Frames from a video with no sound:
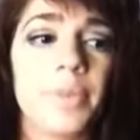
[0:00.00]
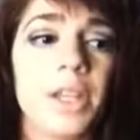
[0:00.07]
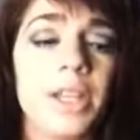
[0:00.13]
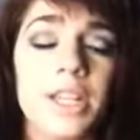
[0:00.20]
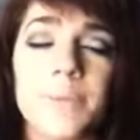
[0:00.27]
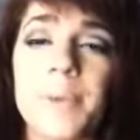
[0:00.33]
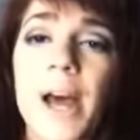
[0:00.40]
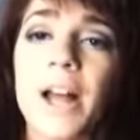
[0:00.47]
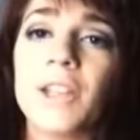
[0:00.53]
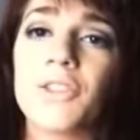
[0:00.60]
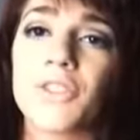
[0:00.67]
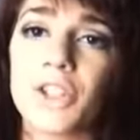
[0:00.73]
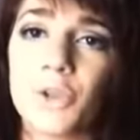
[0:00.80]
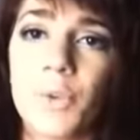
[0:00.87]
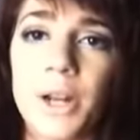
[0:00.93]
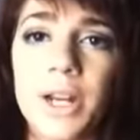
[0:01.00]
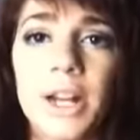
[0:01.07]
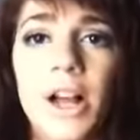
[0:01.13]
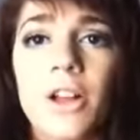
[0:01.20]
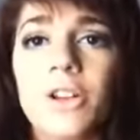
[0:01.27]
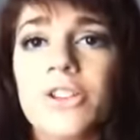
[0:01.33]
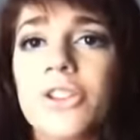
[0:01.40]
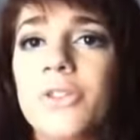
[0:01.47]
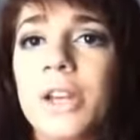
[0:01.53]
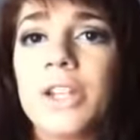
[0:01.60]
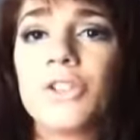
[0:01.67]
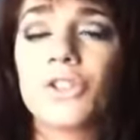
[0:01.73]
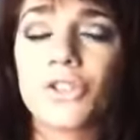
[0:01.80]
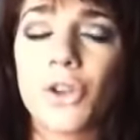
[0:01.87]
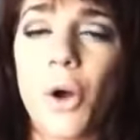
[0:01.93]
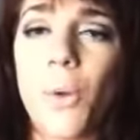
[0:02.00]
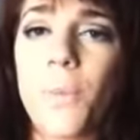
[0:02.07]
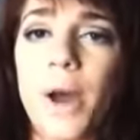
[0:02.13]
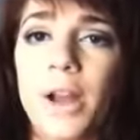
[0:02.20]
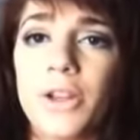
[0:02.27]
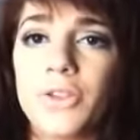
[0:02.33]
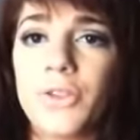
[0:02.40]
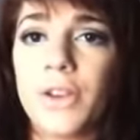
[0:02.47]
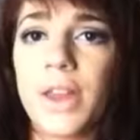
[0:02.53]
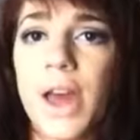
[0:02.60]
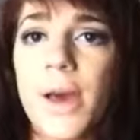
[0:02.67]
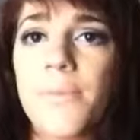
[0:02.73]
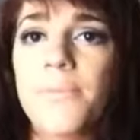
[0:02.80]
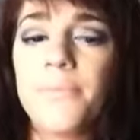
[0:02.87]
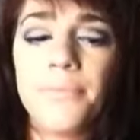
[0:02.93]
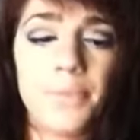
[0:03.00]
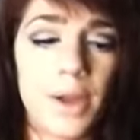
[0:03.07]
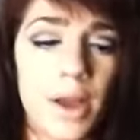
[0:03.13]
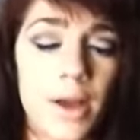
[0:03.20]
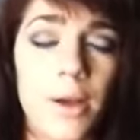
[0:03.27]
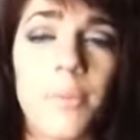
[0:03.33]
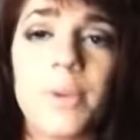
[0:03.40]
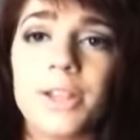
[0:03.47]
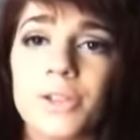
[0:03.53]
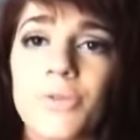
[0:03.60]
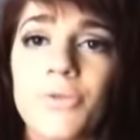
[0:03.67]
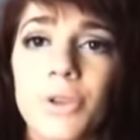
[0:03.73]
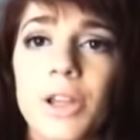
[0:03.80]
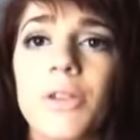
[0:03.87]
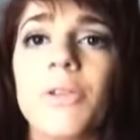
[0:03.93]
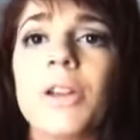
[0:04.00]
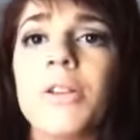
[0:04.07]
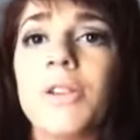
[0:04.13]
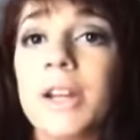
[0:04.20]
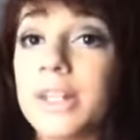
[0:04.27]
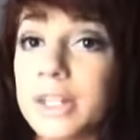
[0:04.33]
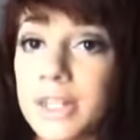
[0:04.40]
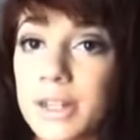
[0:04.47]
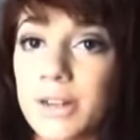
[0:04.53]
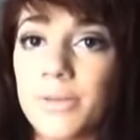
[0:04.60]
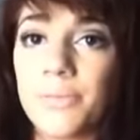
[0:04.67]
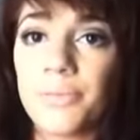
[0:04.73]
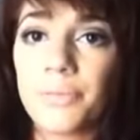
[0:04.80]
These palettes for $20, you get so much for them. It's a really, really great deal.